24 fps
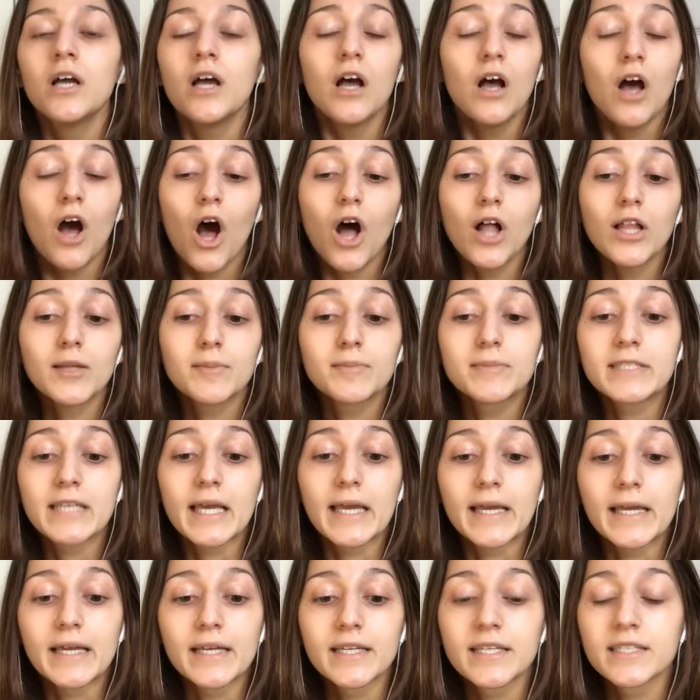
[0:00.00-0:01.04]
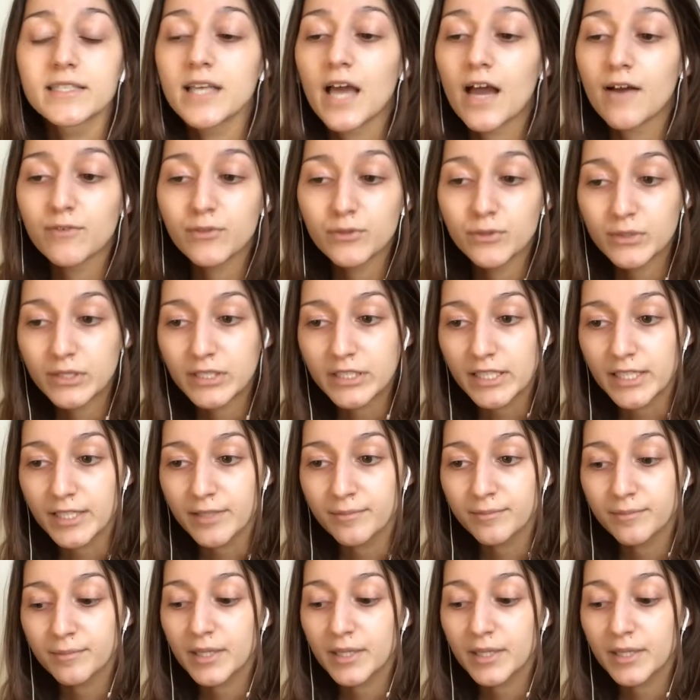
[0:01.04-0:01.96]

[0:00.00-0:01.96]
all I'm saying is have a routine,